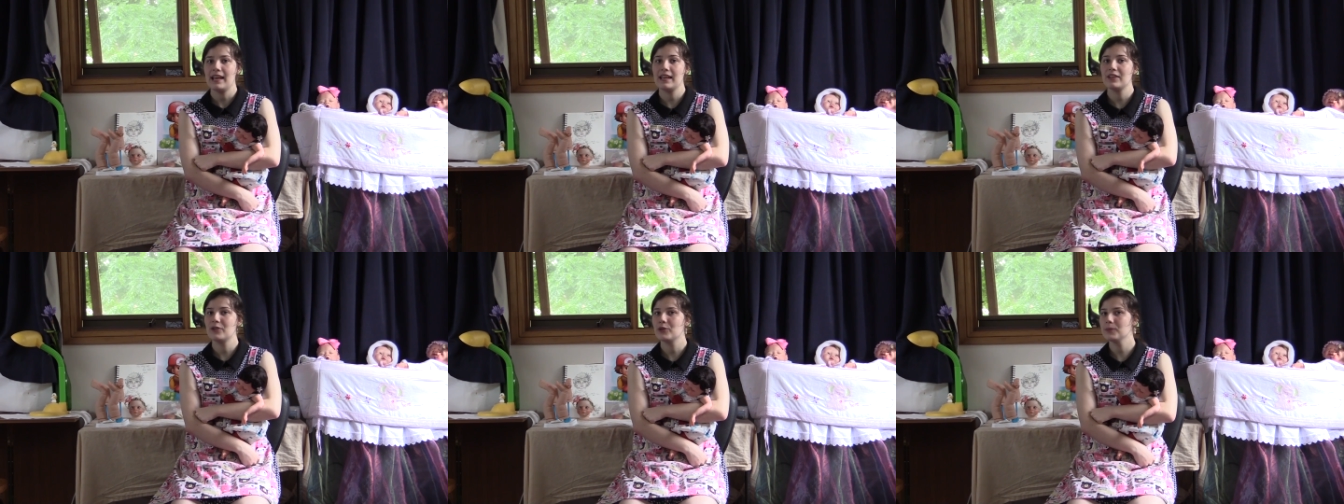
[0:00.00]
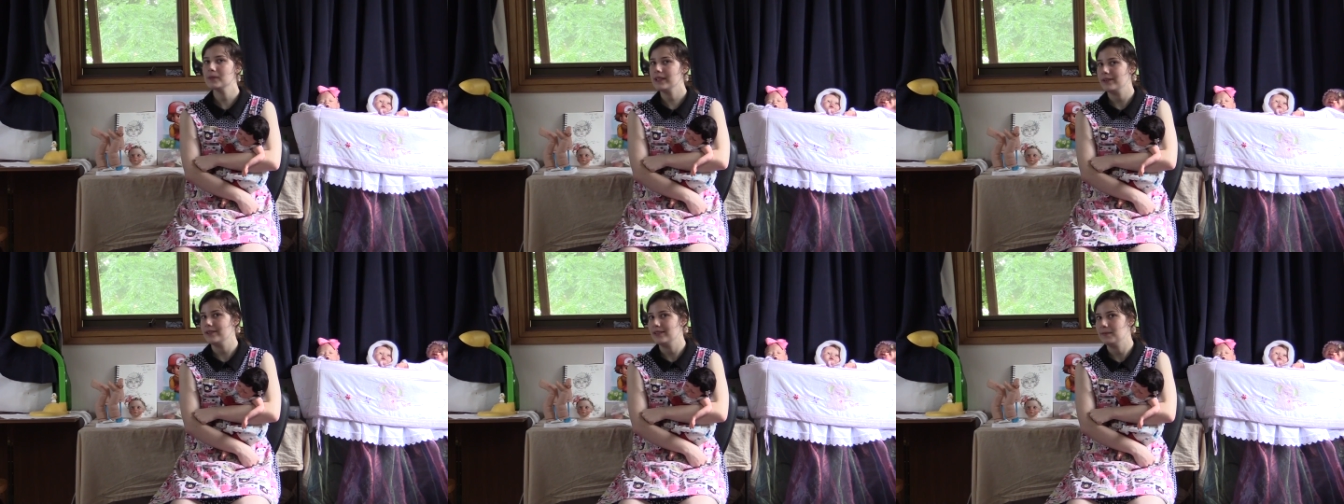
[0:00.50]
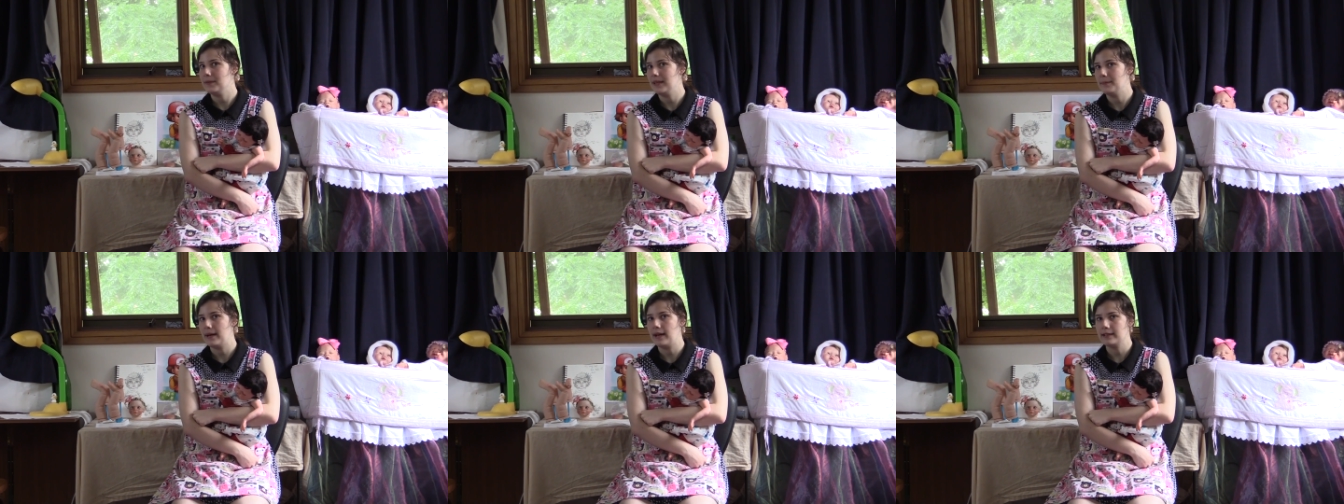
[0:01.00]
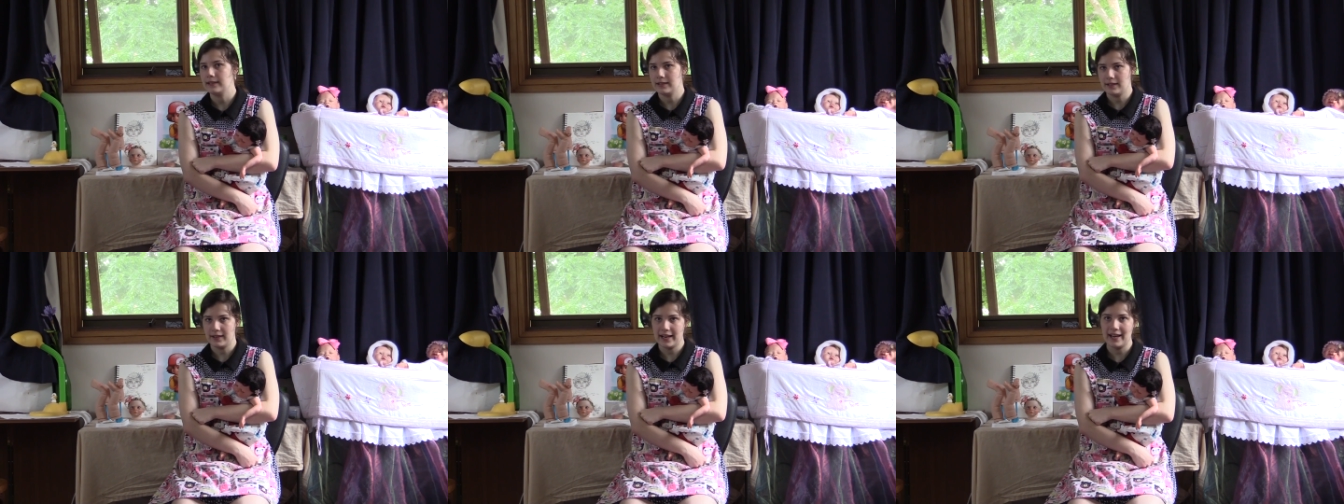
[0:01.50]
It normally costs me about
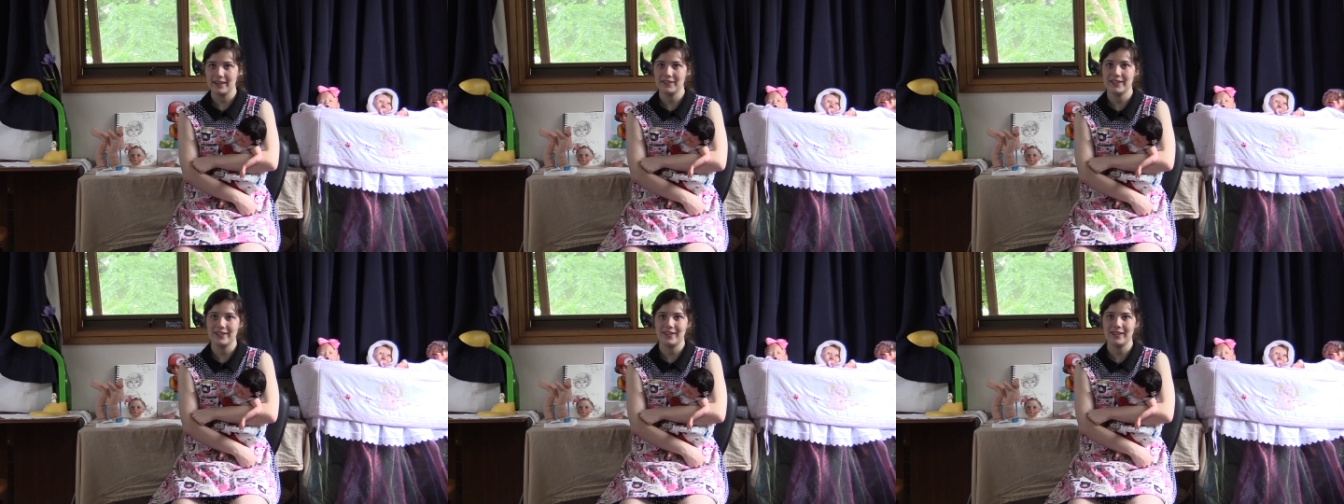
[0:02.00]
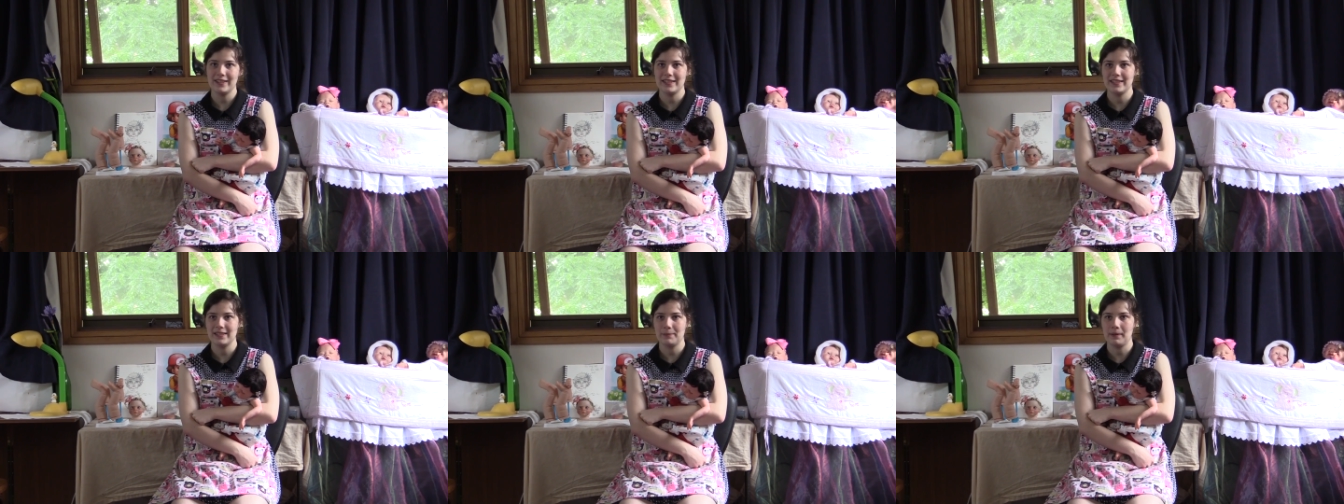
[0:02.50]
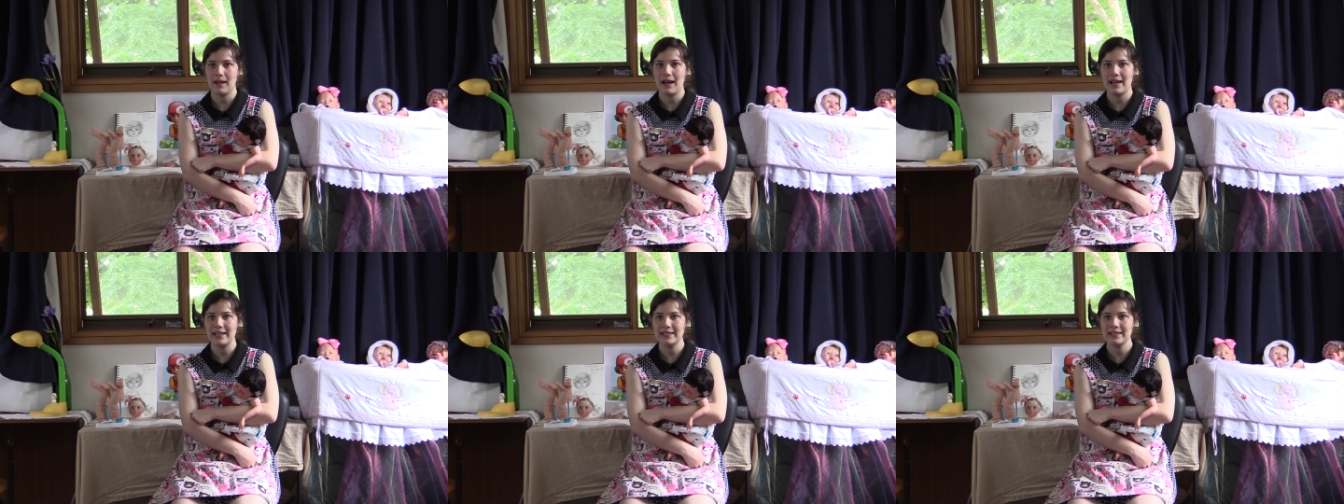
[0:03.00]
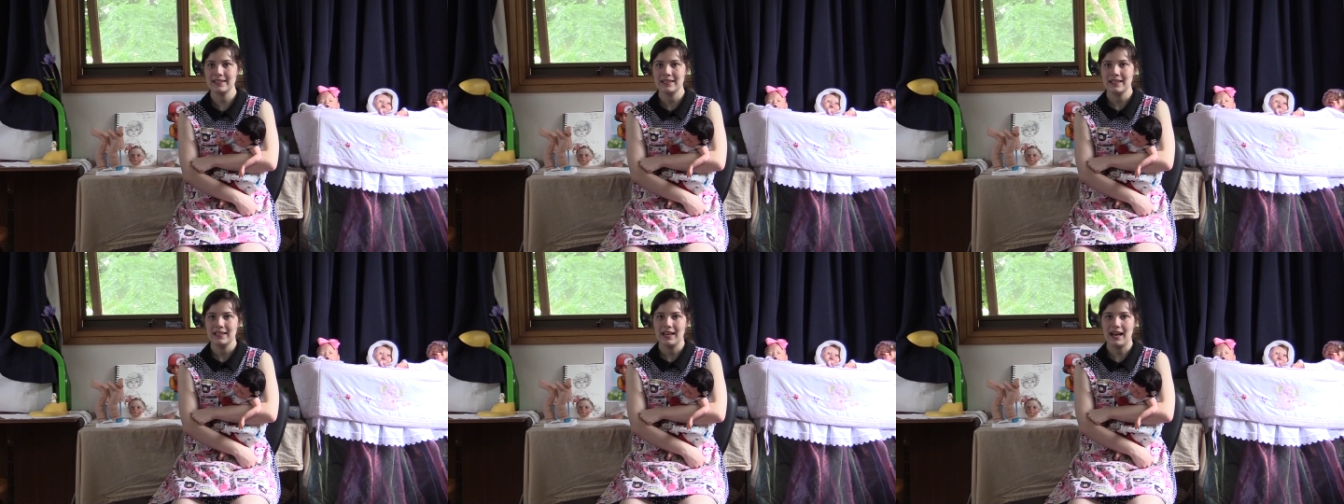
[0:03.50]
$300 in supplies
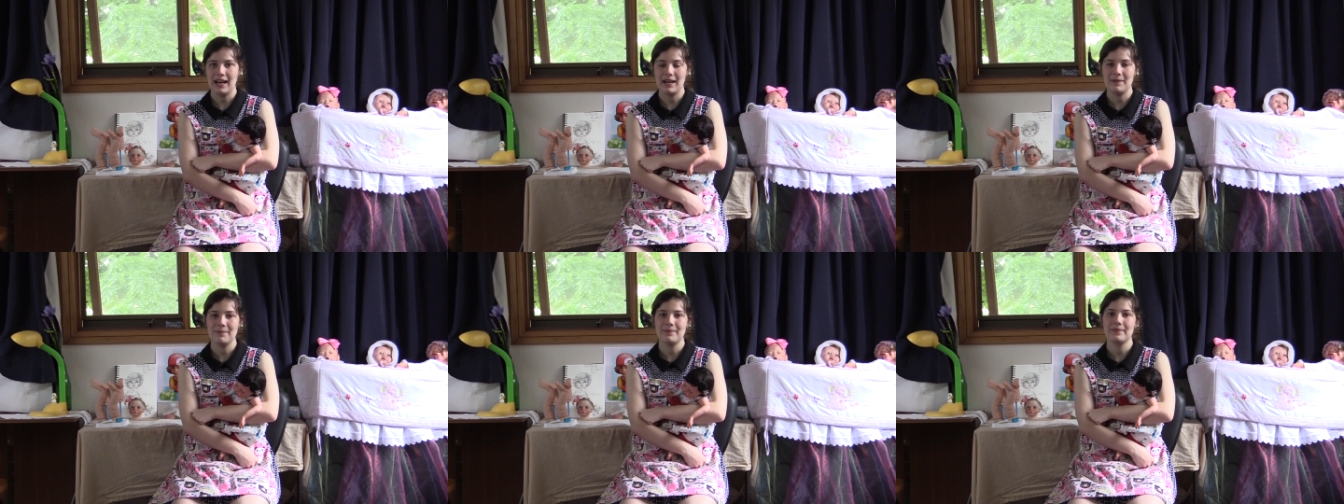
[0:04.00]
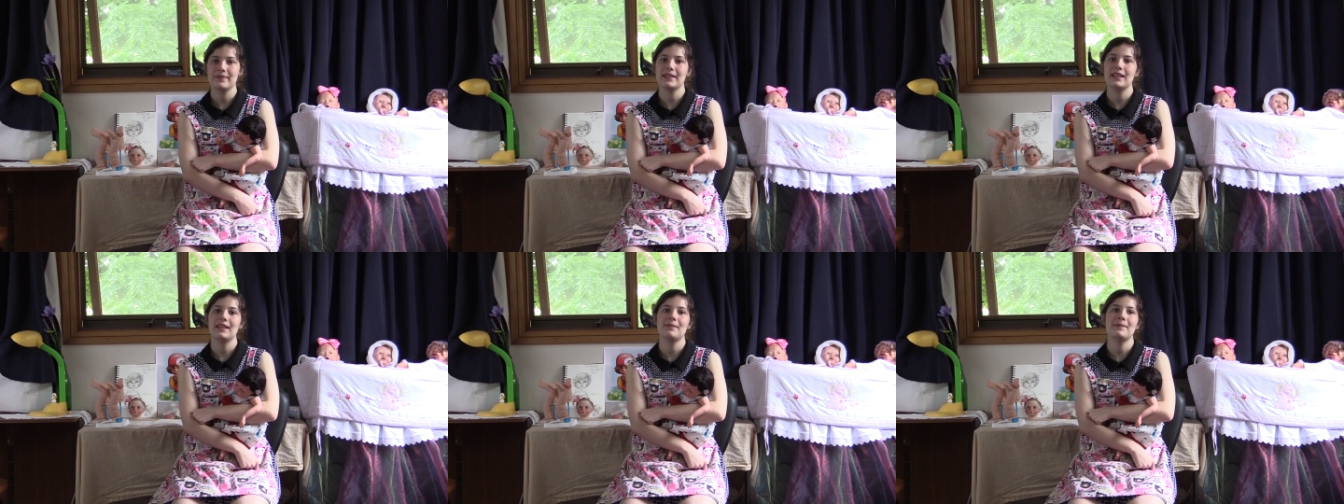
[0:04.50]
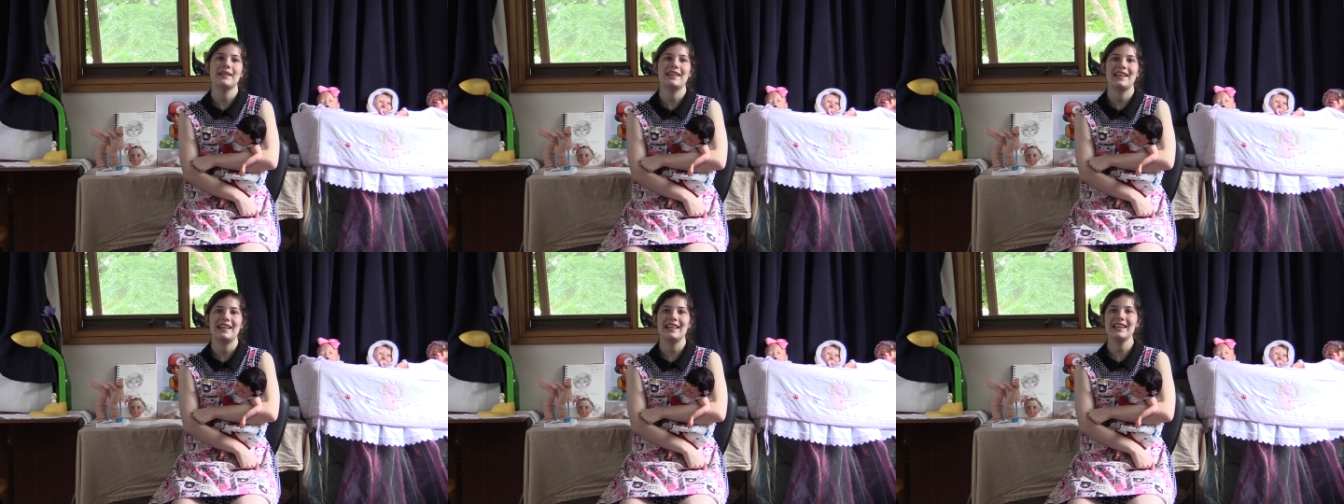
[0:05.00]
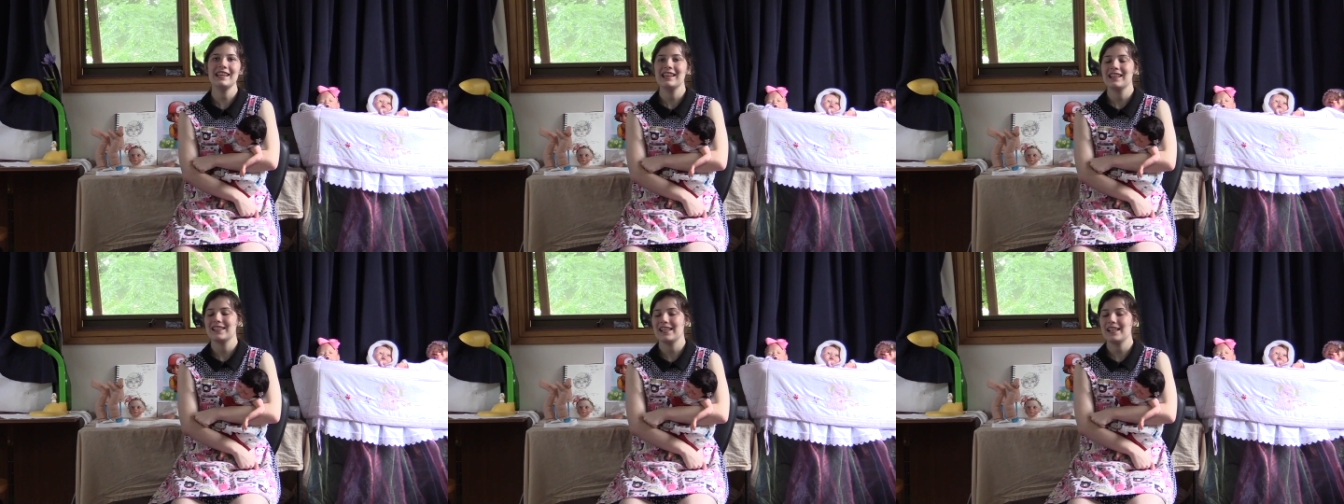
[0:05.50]
um, in the
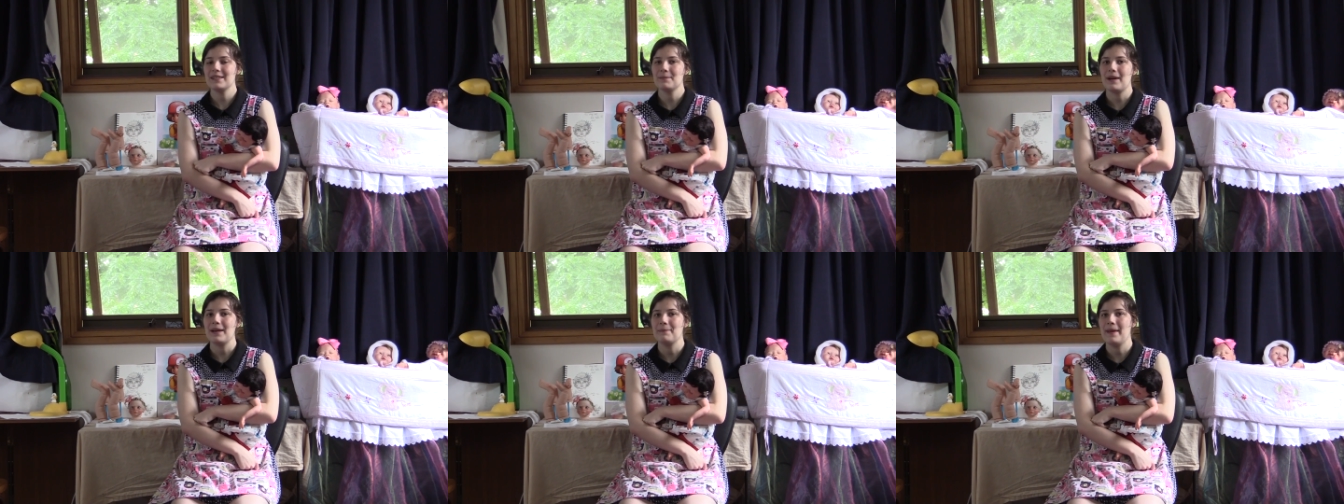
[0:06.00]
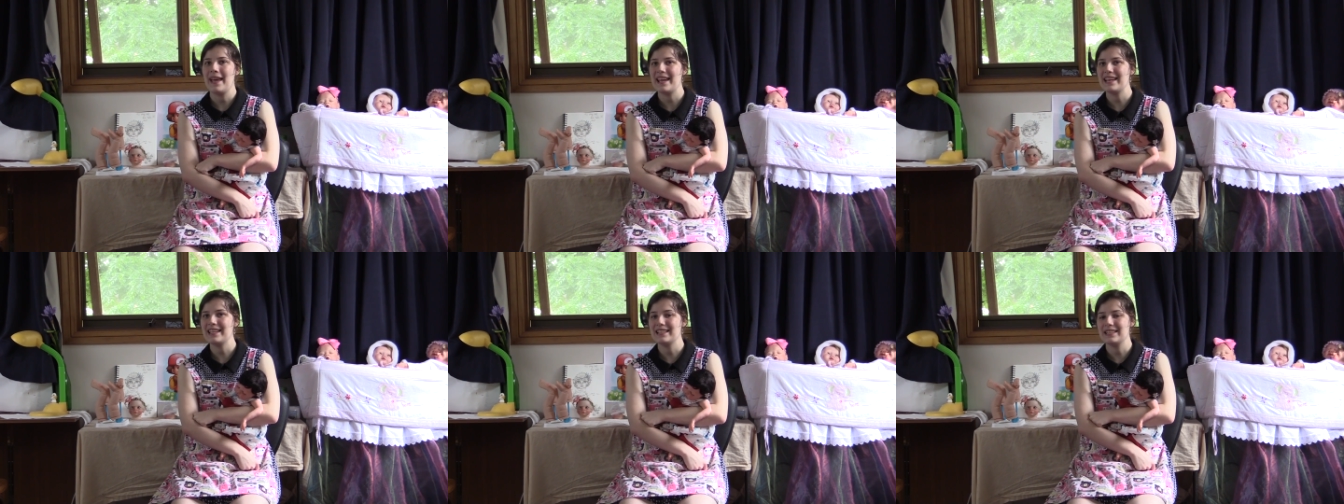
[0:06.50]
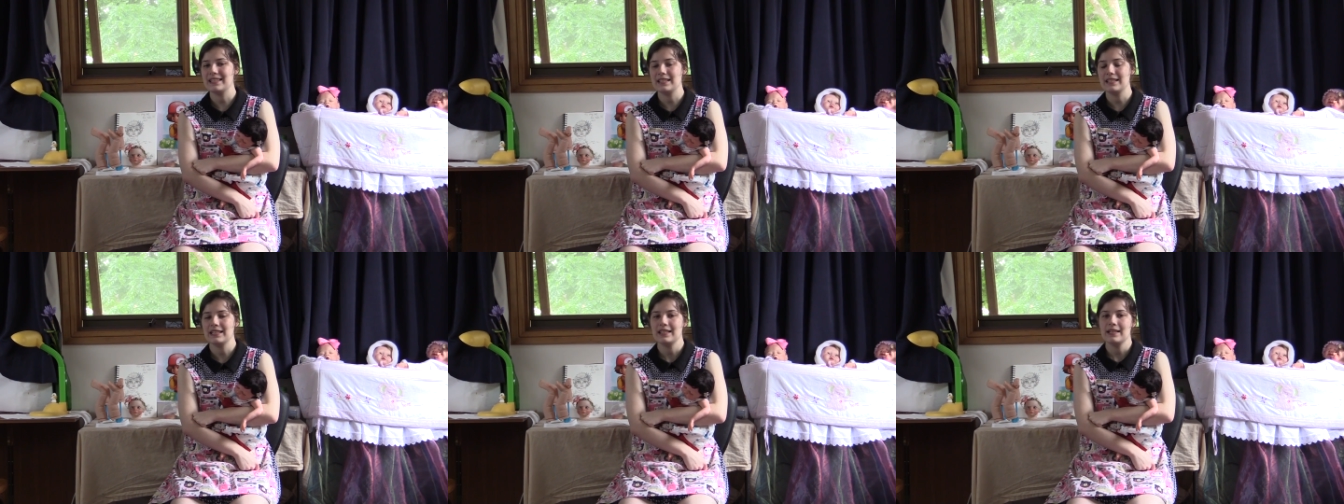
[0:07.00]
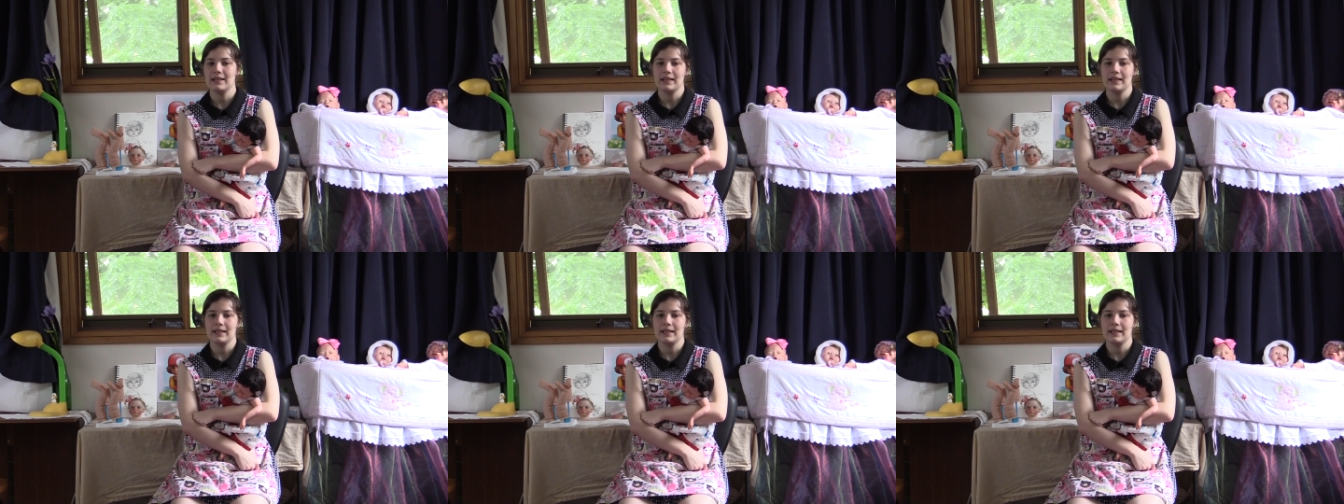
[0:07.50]
beginning because I had to buy paints and